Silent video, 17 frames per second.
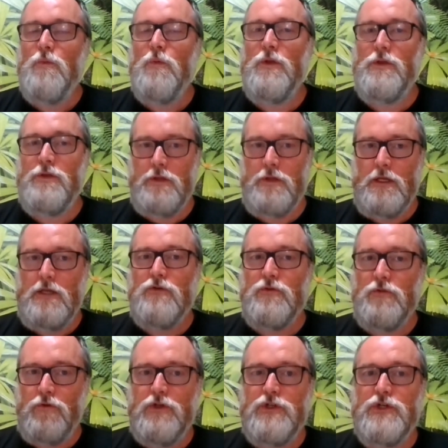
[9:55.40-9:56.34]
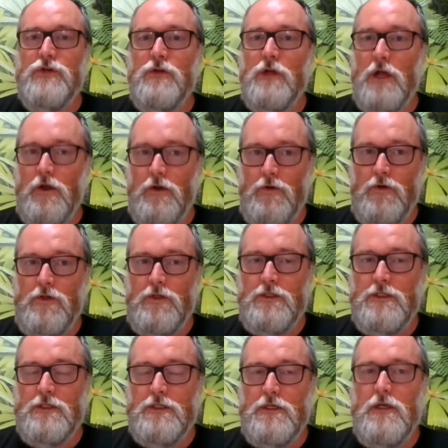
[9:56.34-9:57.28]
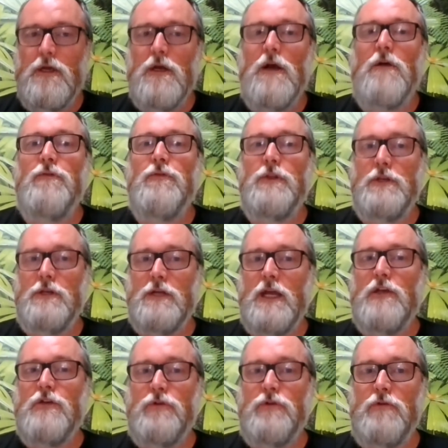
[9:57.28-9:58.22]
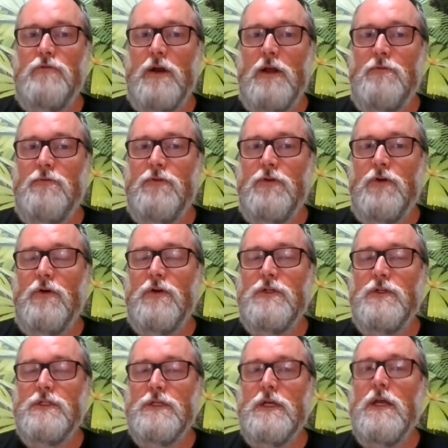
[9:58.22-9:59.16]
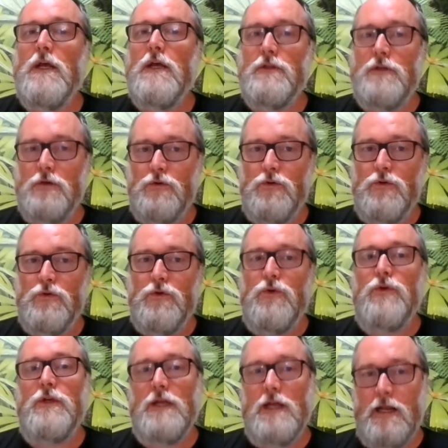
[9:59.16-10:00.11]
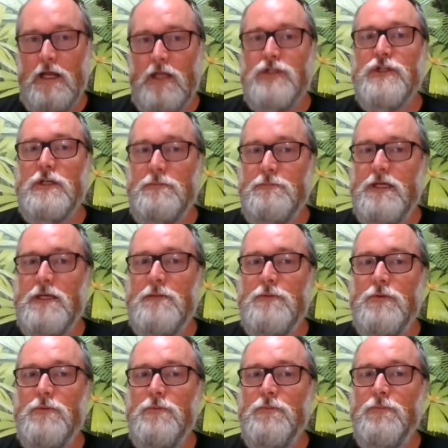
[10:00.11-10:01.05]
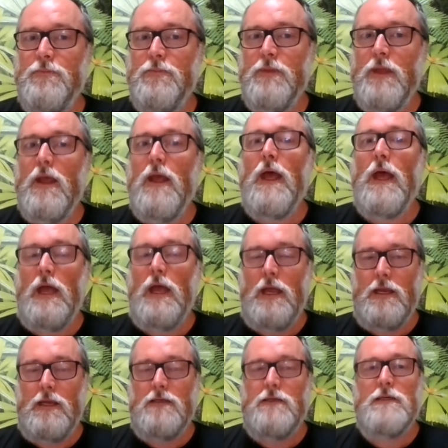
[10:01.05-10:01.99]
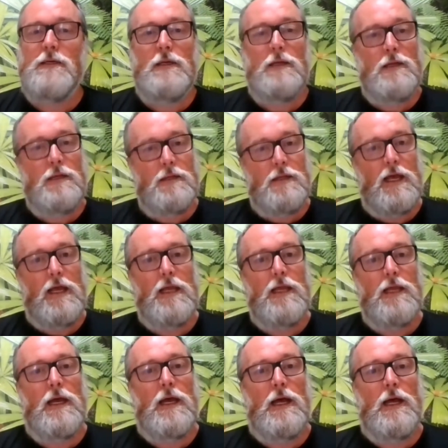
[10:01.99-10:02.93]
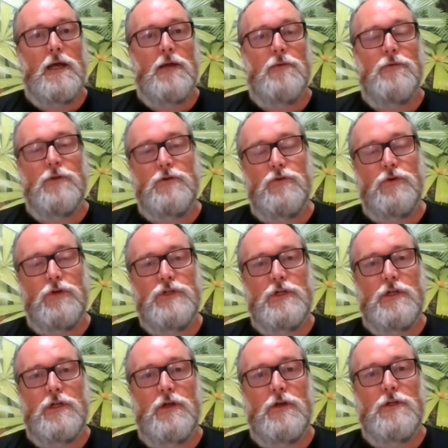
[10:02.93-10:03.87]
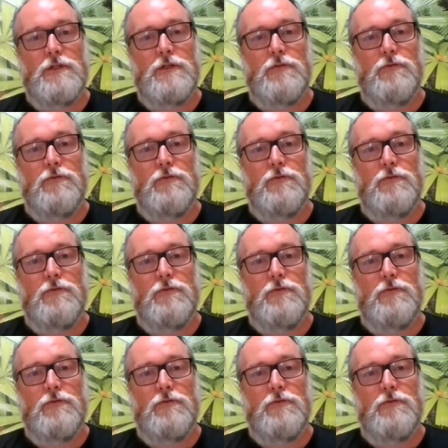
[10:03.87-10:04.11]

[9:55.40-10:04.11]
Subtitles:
with the traditional owners of the Daintree Rainforest, the Gugu Yalanji people, and they are the traditional owners